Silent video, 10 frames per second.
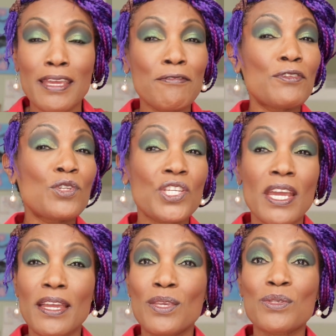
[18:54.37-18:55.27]
If you
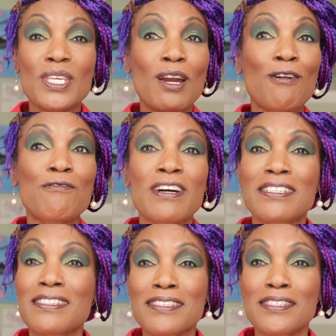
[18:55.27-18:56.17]
check, you see how
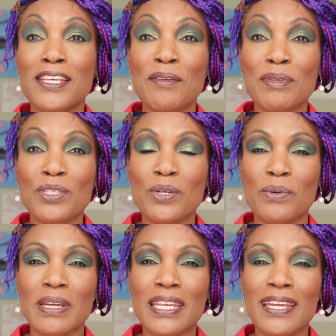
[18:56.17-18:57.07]
fast this time is
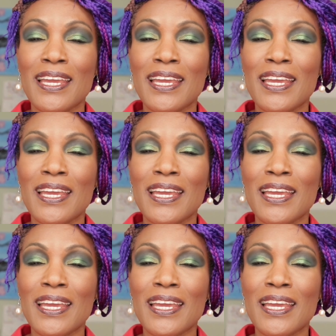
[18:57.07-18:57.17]
going.